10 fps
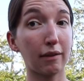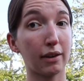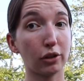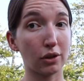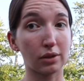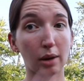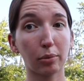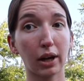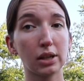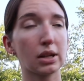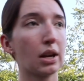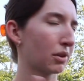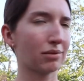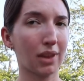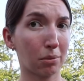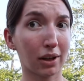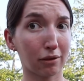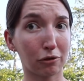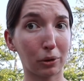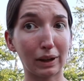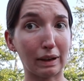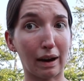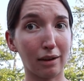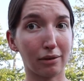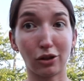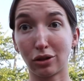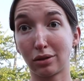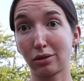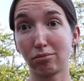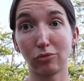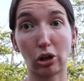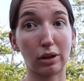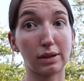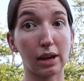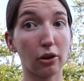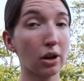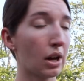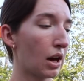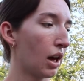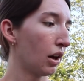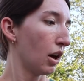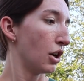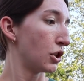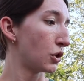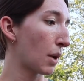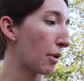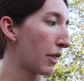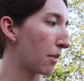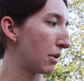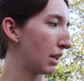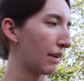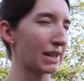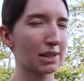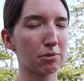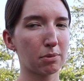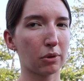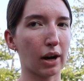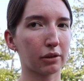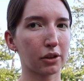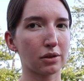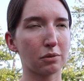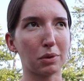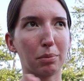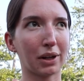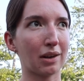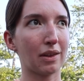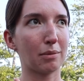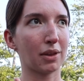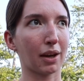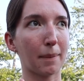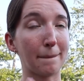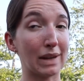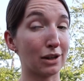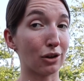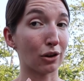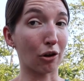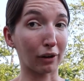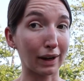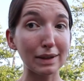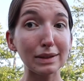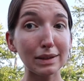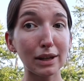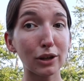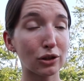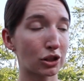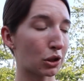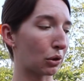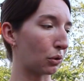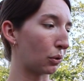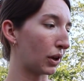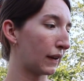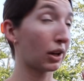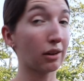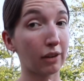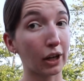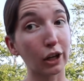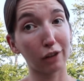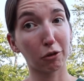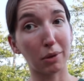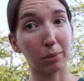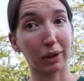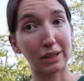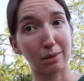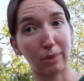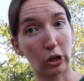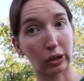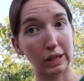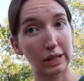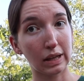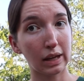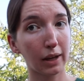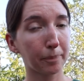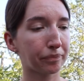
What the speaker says: I've never used that brand. They were like fully alive and just on sale. So I bought them, and they've had some sporadic roses. We planted them in like mid-August. So looking very good for being planted mid-August, I think.